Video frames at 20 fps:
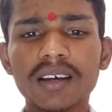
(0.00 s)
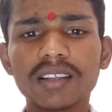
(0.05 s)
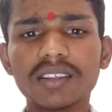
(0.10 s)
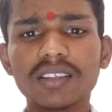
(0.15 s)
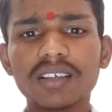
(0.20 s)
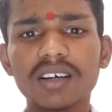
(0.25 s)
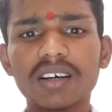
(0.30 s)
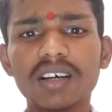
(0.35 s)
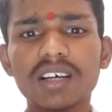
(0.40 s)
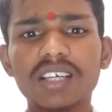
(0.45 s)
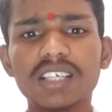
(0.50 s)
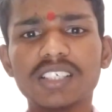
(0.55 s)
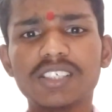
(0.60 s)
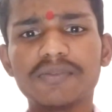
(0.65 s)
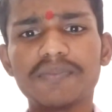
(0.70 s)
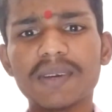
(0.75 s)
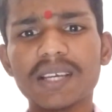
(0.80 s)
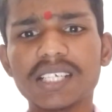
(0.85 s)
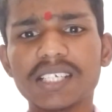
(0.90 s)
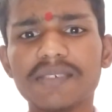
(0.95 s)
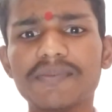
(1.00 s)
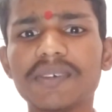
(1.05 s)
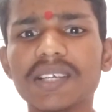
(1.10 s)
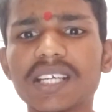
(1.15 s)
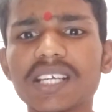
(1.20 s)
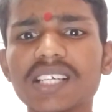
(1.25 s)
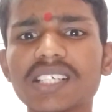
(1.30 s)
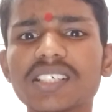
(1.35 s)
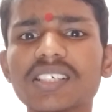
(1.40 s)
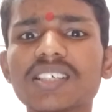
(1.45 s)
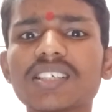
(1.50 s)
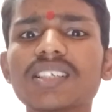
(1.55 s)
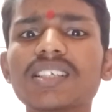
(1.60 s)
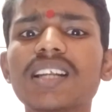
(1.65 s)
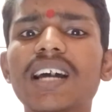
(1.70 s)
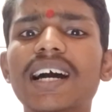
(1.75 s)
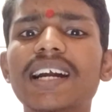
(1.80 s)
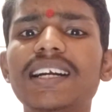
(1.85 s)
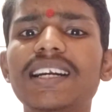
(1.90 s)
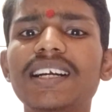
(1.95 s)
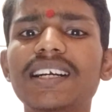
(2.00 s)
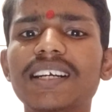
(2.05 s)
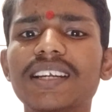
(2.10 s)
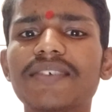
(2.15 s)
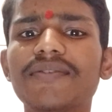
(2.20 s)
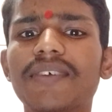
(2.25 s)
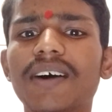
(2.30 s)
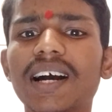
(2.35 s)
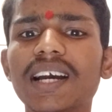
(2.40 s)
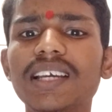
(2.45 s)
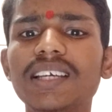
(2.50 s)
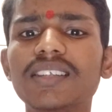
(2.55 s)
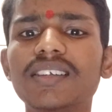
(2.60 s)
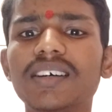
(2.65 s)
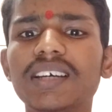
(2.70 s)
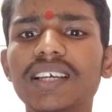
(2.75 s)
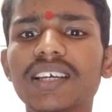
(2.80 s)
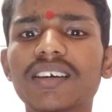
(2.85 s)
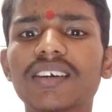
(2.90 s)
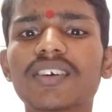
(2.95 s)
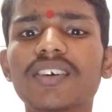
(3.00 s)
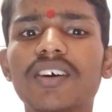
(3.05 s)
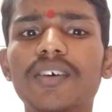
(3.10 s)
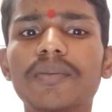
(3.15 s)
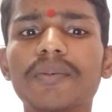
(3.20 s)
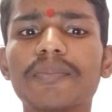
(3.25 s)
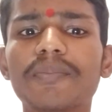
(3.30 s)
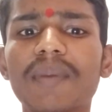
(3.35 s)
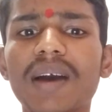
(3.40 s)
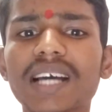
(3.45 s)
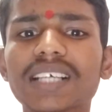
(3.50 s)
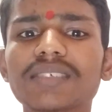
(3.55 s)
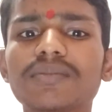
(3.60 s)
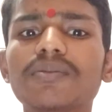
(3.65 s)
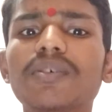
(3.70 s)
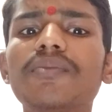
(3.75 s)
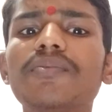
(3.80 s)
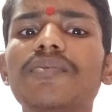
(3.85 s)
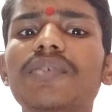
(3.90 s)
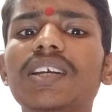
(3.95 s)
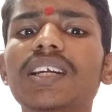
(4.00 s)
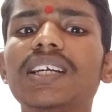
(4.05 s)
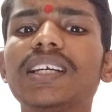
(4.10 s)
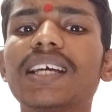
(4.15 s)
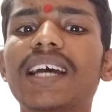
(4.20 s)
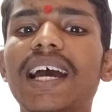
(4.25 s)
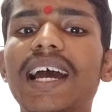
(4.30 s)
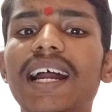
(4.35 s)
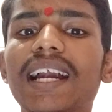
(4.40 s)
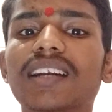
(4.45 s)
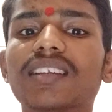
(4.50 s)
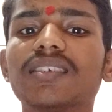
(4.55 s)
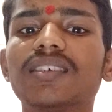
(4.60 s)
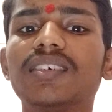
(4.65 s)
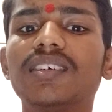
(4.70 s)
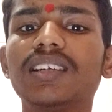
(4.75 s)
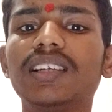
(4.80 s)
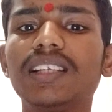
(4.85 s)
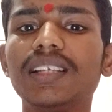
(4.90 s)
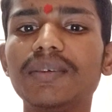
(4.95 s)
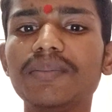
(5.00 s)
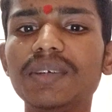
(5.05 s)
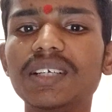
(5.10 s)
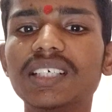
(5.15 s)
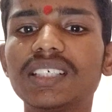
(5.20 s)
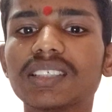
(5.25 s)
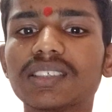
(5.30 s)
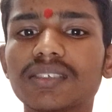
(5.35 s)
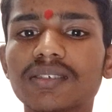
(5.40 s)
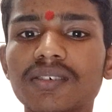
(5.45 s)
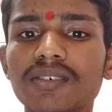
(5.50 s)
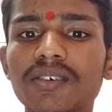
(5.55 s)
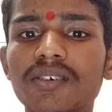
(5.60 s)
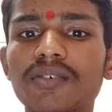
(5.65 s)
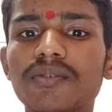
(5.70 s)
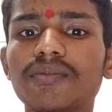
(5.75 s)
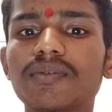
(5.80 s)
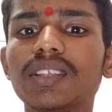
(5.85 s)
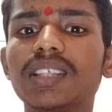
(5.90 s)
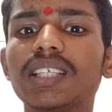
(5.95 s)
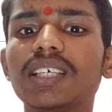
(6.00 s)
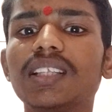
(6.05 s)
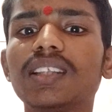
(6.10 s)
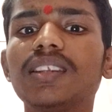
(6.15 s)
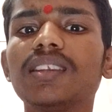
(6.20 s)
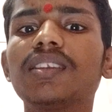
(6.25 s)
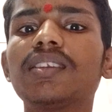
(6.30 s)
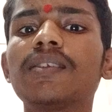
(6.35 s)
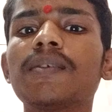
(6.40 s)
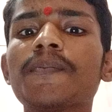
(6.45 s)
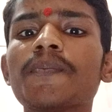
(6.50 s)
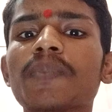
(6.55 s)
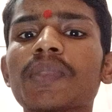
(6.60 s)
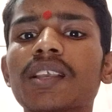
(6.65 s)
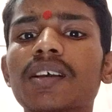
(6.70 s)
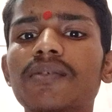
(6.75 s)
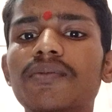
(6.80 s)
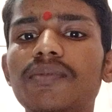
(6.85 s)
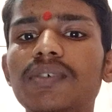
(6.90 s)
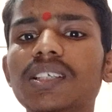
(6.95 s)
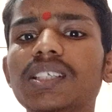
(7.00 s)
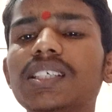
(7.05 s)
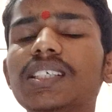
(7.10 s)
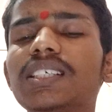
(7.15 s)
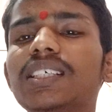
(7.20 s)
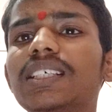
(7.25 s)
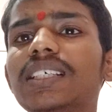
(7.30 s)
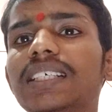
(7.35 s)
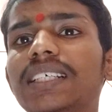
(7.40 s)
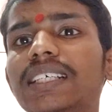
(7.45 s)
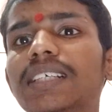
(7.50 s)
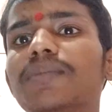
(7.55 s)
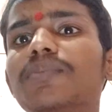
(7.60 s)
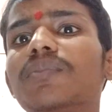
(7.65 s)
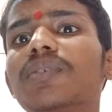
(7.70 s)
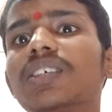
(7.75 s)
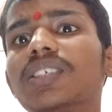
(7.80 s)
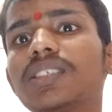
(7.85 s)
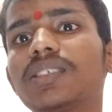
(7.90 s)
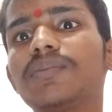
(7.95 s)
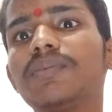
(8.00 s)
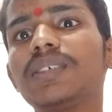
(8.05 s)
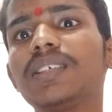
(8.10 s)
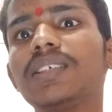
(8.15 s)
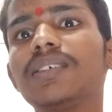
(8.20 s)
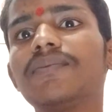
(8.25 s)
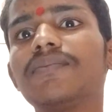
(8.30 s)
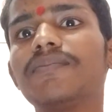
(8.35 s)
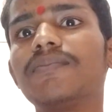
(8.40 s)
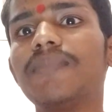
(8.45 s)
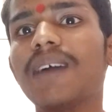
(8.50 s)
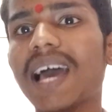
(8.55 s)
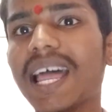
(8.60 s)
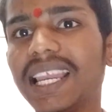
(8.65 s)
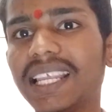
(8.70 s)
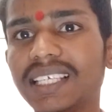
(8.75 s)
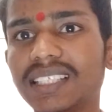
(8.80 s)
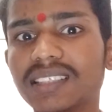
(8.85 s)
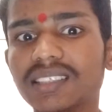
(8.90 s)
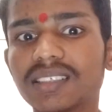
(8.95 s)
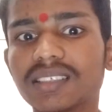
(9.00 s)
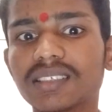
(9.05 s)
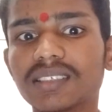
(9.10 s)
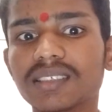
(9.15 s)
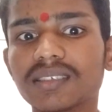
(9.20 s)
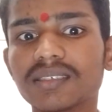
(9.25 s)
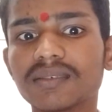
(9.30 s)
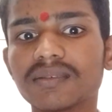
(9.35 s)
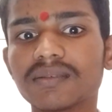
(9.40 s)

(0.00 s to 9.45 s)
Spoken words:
The specification identify the aircraft maximum weight and the limits within which it must be balanced.